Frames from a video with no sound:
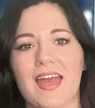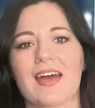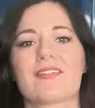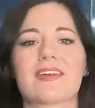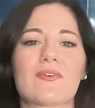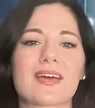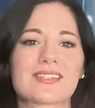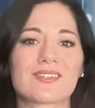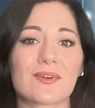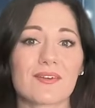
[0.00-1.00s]
The U
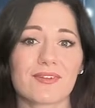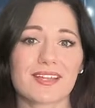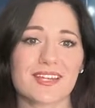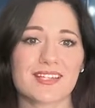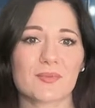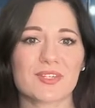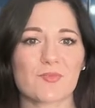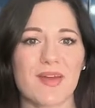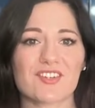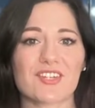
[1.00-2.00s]
S dollar index,
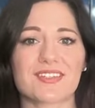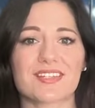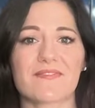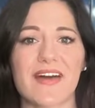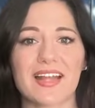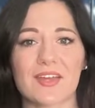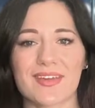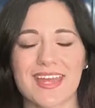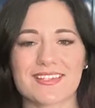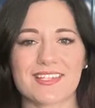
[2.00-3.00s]
which measures its value
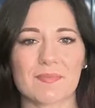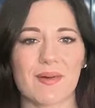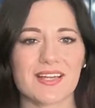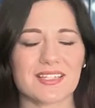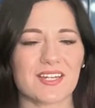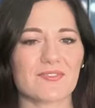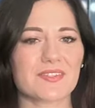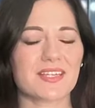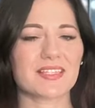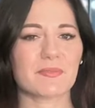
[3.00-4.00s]
against a basket of
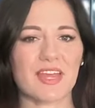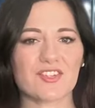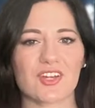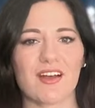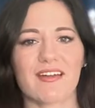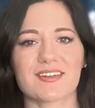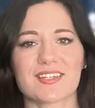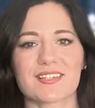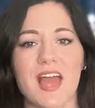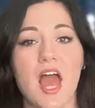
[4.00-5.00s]
six major
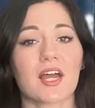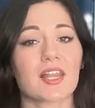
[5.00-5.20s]
currencies,